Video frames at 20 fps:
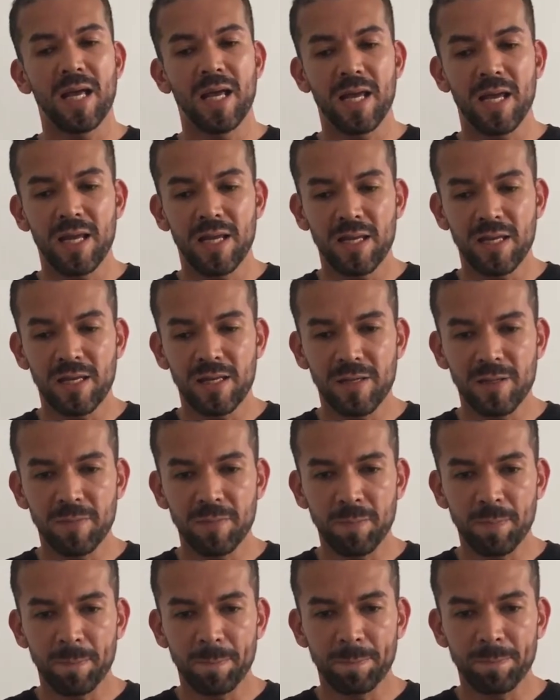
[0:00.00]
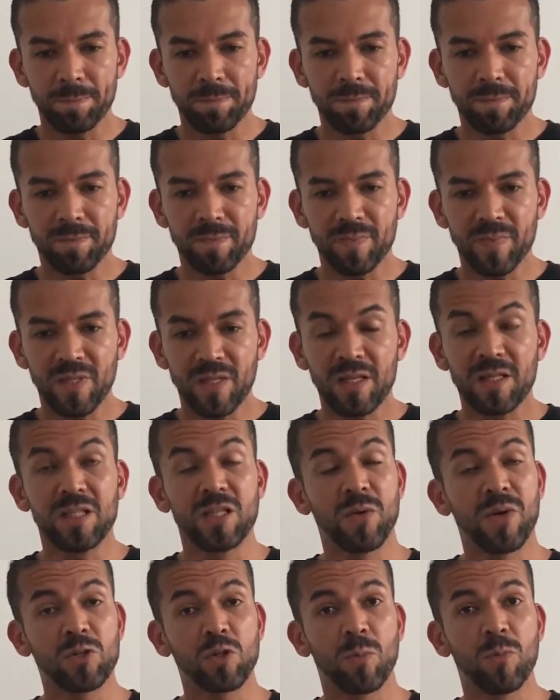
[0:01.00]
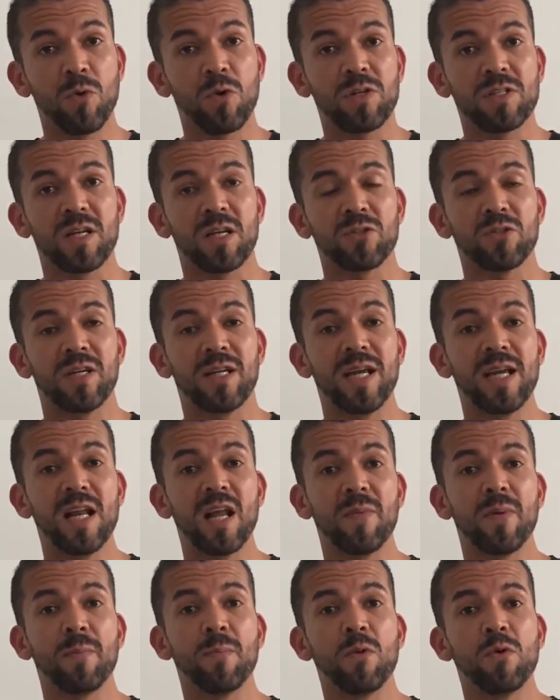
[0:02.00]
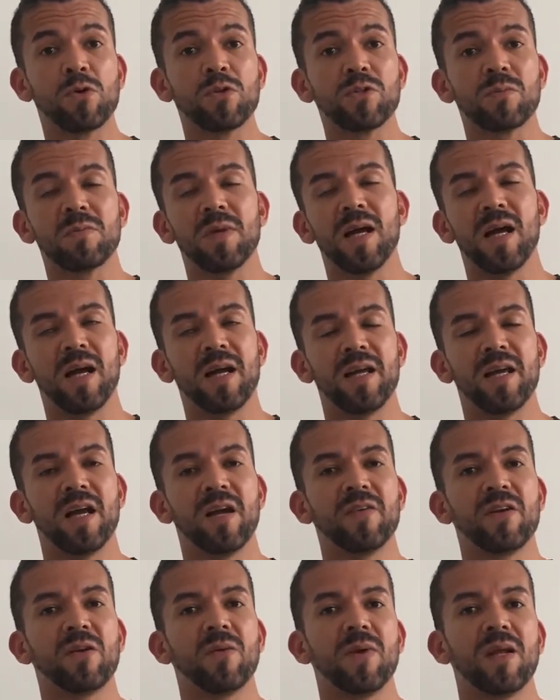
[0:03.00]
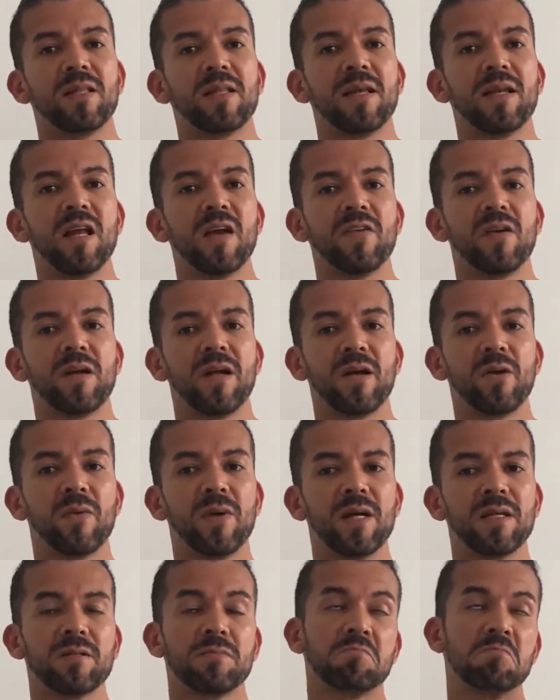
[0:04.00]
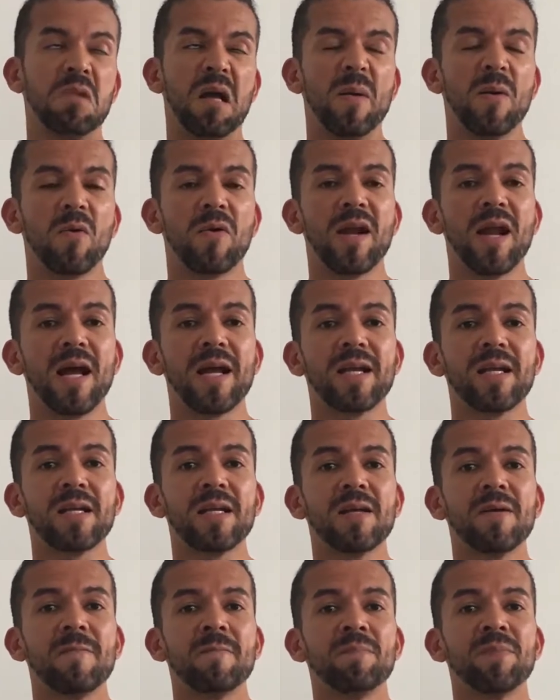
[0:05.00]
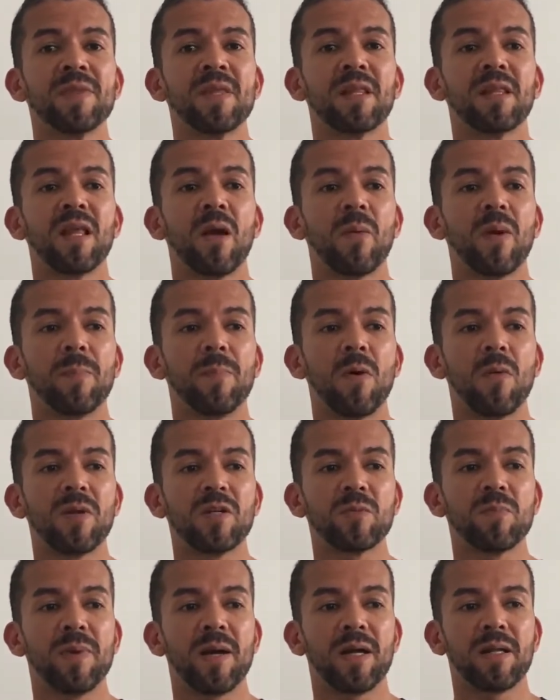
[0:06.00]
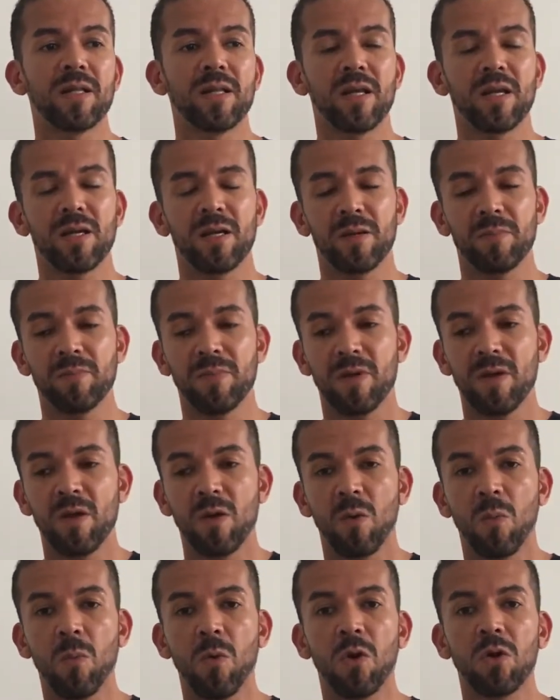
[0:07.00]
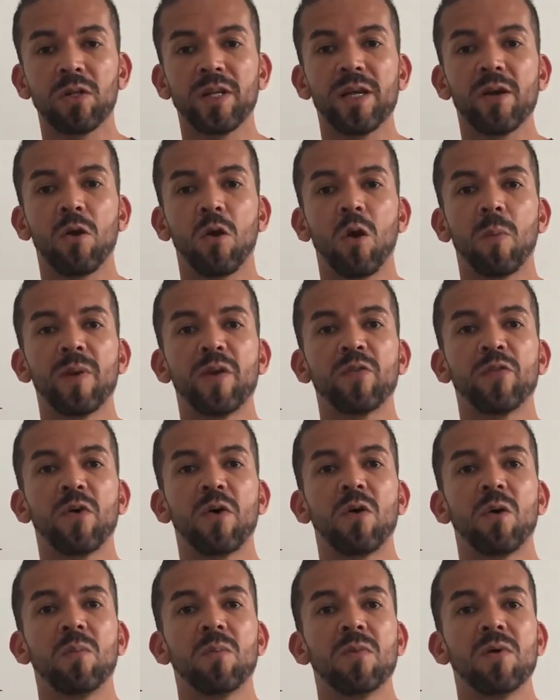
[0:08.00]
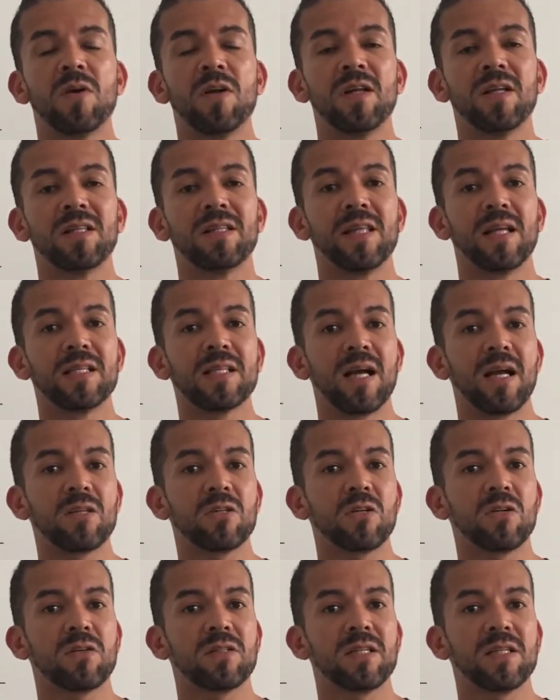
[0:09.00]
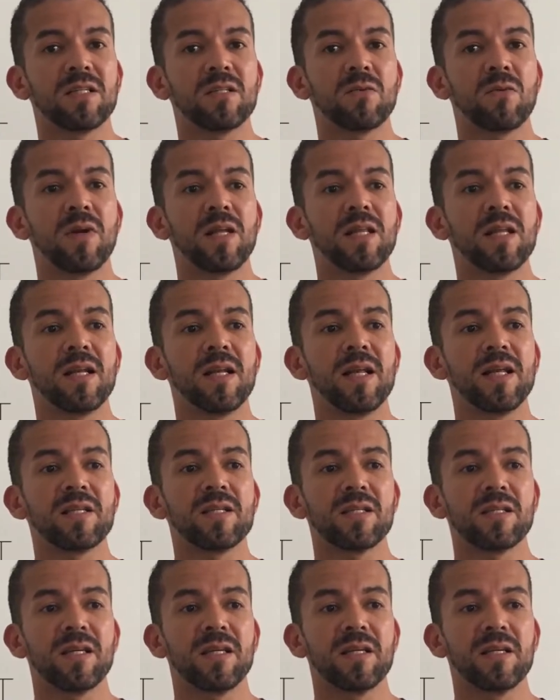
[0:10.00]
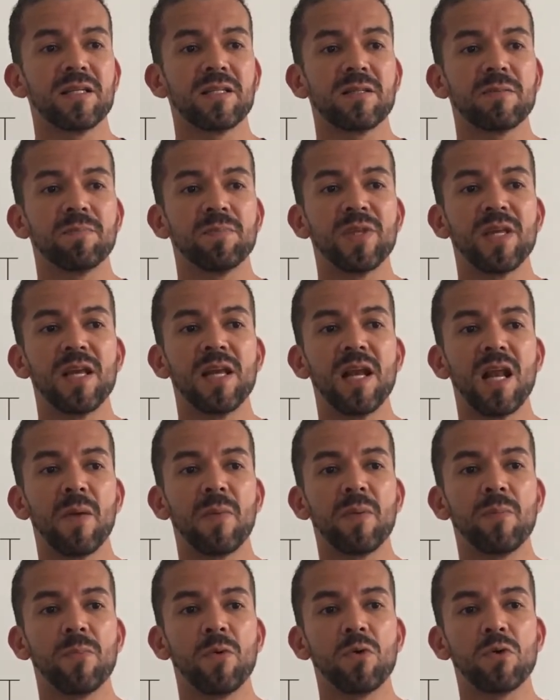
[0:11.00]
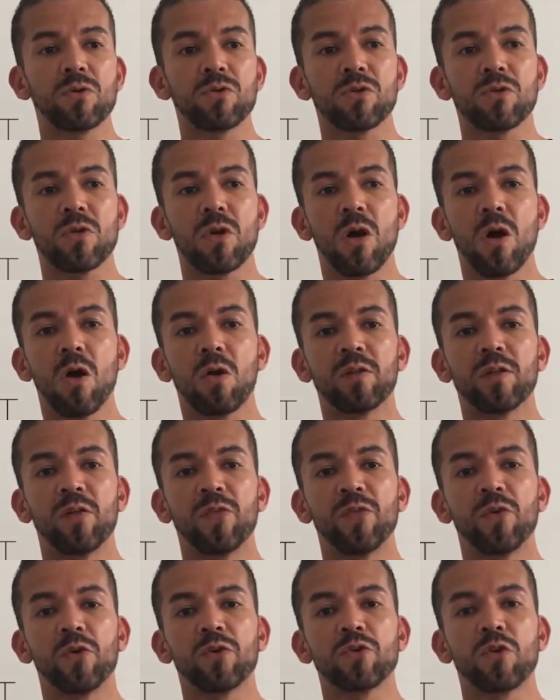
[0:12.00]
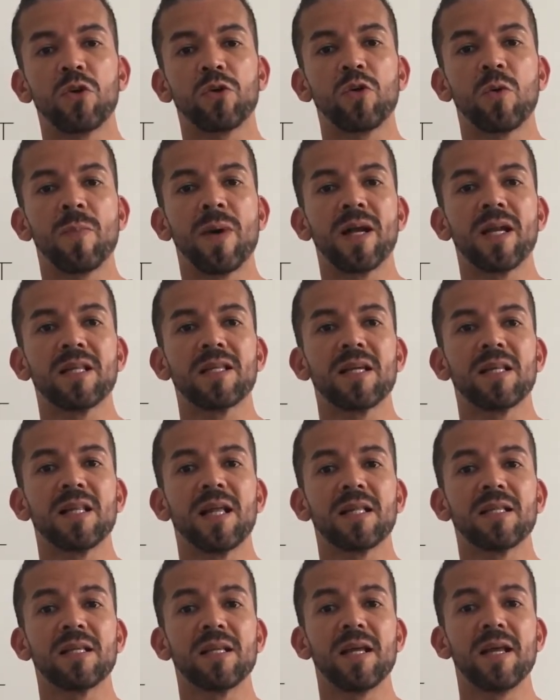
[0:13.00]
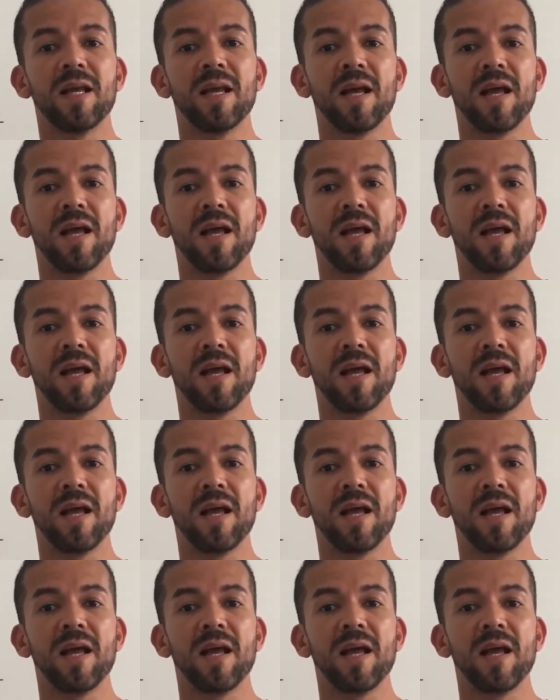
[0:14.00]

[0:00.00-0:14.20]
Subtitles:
a series of books, actually, 11 books. I haven't read the 11, I read around 9 that were published by the World Economic Forum. The title of this reading list is 11 books on the future of humanity that